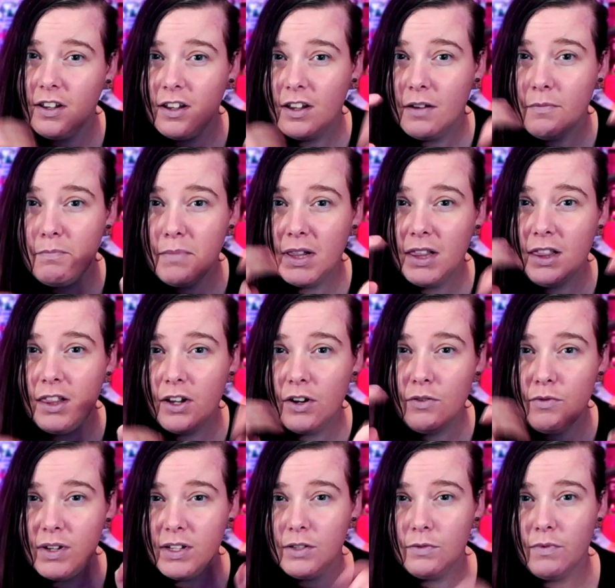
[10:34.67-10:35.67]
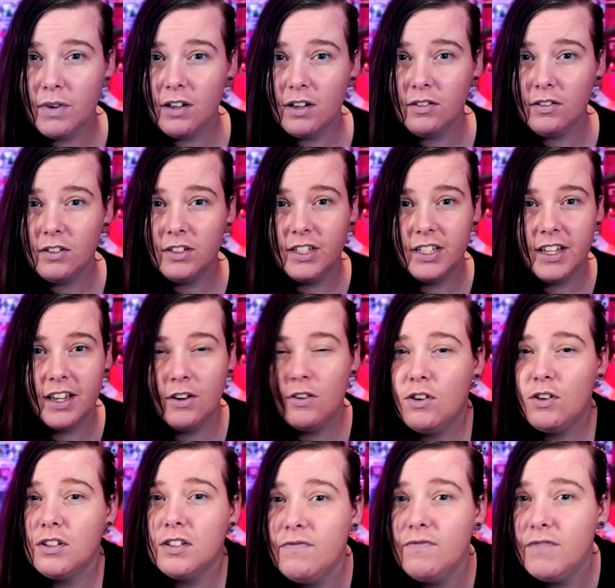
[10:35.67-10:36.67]
below as well to get
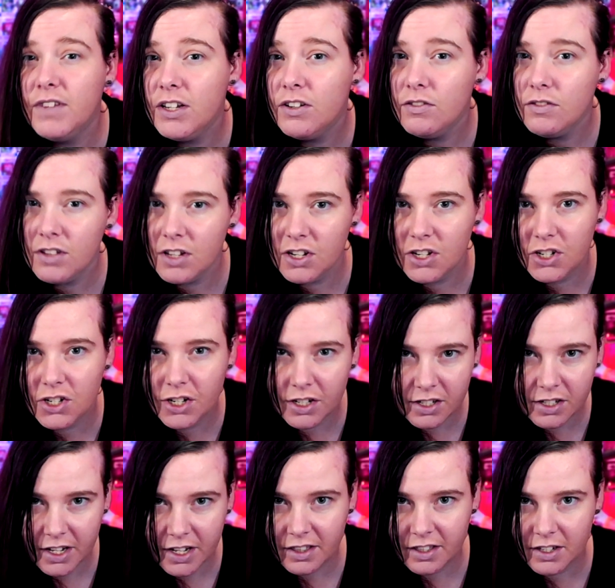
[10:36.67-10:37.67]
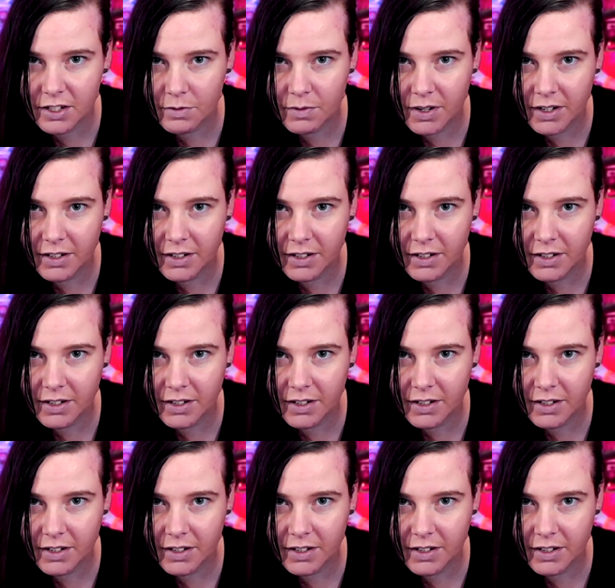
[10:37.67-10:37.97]
awesome videos just like this one.